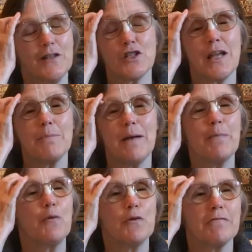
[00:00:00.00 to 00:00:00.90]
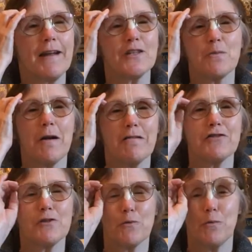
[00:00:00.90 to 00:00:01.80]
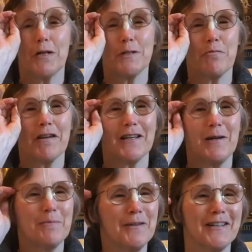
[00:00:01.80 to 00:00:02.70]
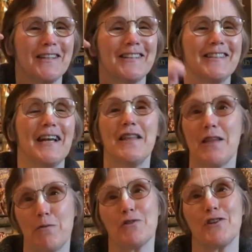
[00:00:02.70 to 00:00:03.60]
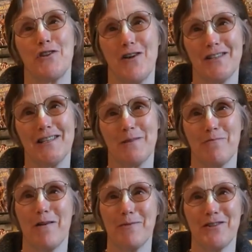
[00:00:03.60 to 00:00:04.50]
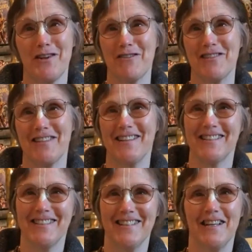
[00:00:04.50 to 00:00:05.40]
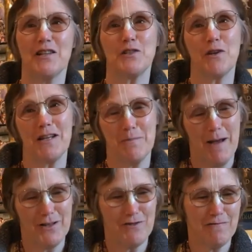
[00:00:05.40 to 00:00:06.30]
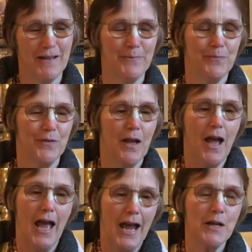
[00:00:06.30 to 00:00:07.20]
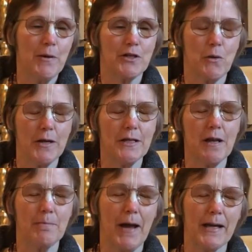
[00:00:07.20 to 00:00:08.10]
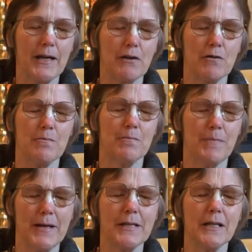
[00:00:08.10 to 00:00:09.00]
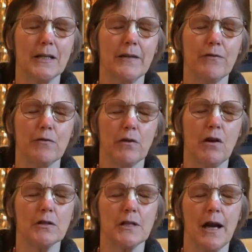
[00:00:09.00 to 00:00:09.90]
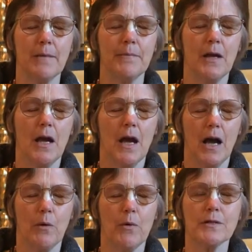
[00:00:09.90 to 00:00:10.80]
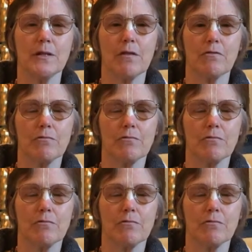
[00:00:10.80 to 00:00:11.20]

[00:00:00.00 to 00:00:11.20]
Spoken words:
the same people who arranged the marriages were willing to break it up. They were sannyasis and brahmacharis. So you can imagine, right? Anyway, so I ended up back here. Basically, for a long time, I wasn't